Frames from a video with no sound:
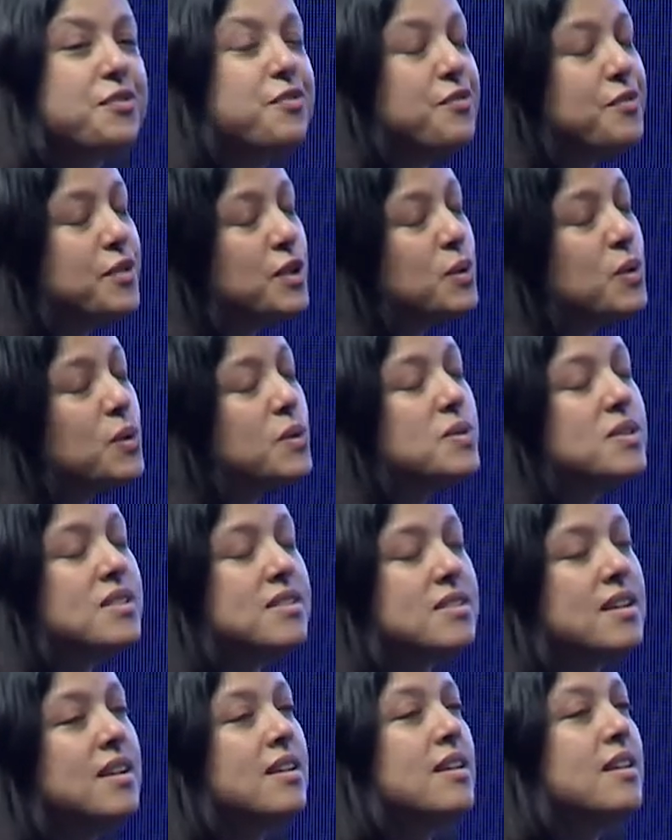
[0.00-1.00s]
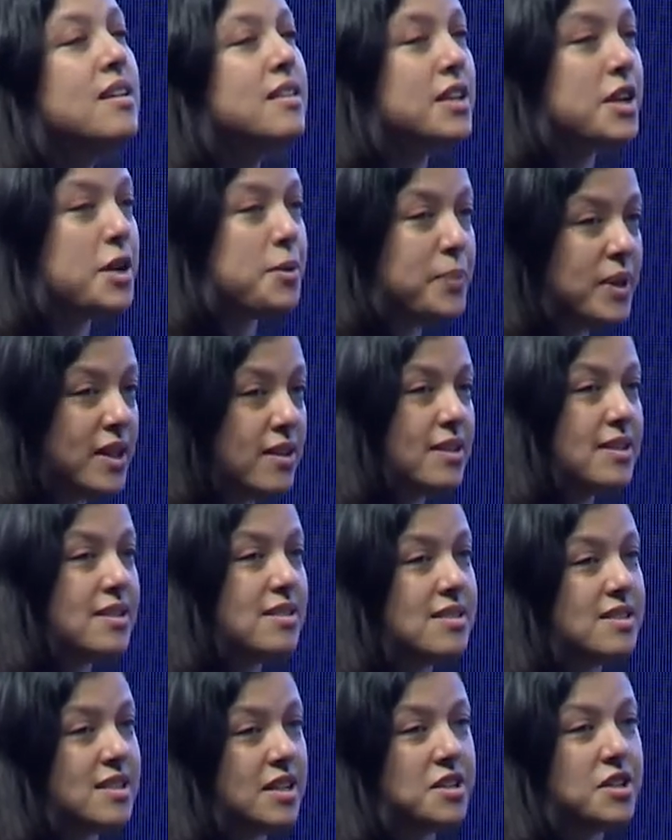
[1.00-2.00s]
fuels that are being
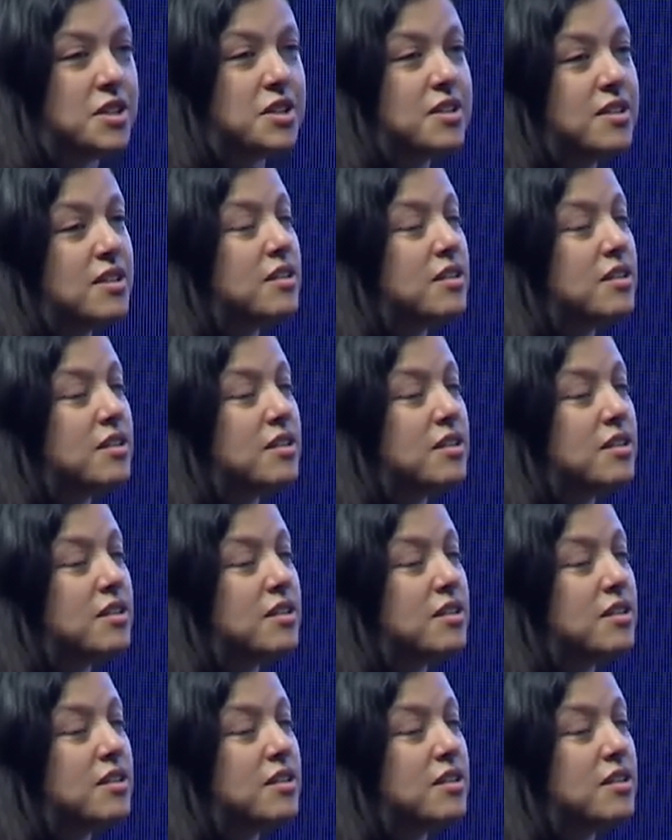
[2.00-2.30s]
considered